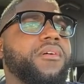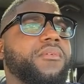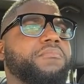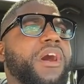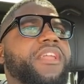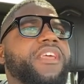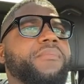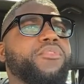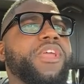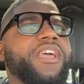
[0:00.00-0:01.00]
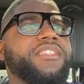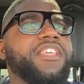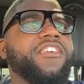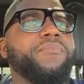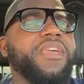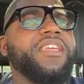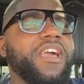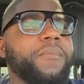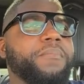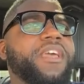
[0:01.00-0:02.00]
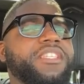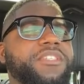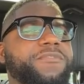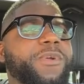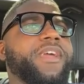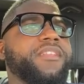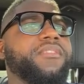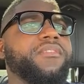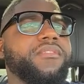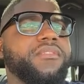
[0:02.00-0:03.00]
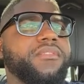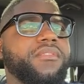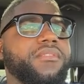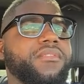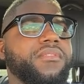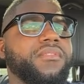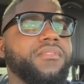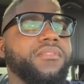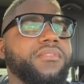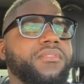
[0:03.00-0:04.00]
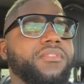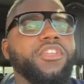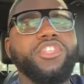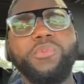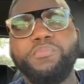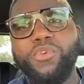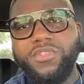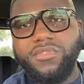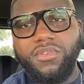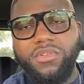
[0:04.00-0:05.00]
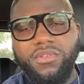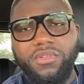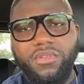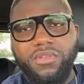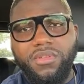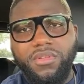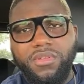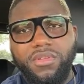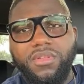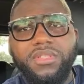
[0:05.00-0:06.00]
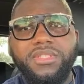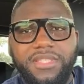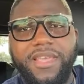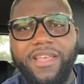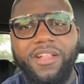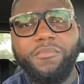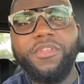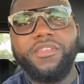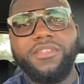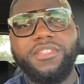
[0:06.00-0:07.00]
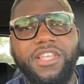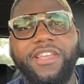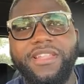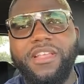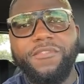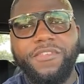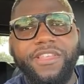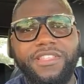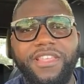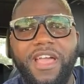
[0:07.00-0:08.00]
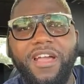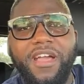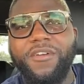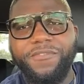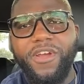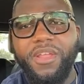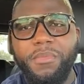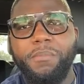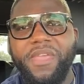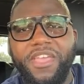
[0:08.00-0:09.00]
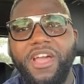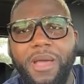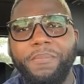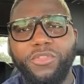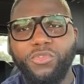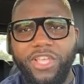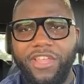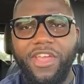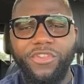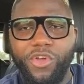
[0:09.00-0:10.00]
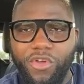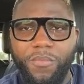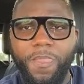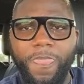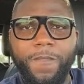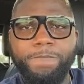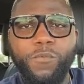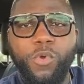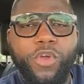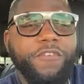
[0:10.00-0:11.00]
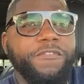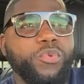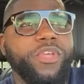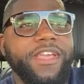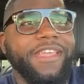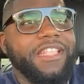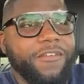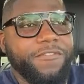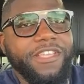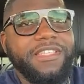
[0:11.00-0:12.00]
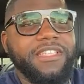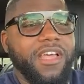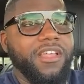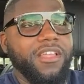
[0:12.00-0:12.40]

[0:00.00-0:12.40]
but then more than say, if me and your best friend, you're supposed to tell me, so you get a visa, you go foreign, make me and you happy together, don't. Or if you know you get a visa,